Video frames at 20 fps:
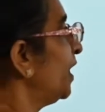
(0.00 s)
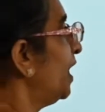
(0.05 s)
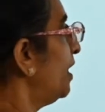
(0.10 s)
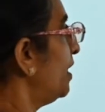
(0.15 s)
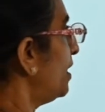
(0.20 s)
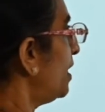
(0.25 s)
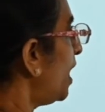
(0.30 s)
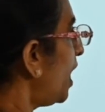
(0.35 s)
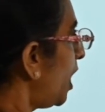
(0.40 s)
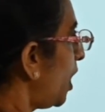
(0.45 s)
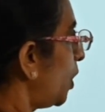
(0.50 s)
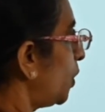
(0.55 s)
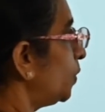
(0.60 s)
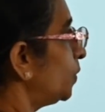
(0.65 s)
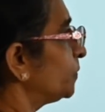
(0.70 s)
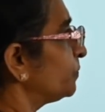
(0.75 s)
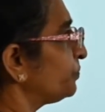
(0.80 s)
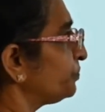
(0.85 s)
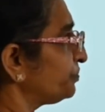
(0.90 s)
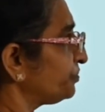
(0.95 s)
Now,
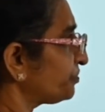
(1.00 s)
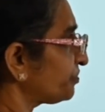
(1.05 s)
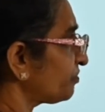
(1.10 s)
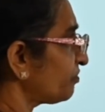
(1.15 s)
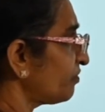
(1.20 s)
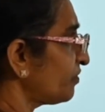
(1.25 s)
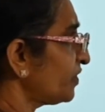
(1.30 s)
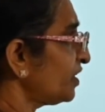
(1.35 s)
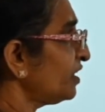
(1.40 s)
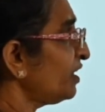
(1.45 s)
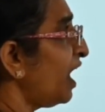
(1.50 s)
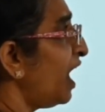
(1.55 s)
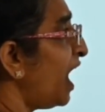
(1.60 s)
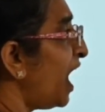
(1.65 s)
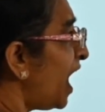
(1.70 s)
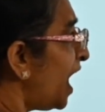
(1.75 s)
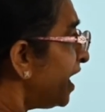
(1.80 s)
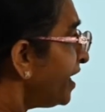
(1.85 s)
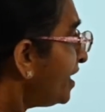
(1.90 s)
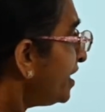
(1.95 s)

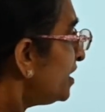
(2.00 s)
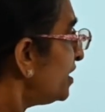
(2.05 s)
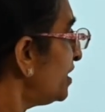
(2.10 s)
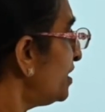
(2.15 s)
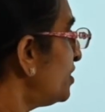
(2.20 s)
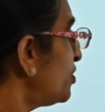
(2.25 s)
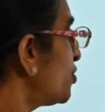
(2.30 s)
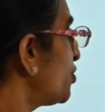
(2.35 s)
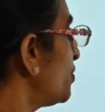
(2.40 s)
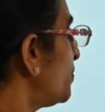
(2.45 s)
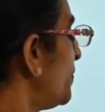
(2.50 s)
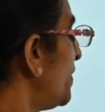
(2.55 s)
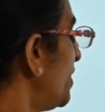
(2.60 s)
order, it should be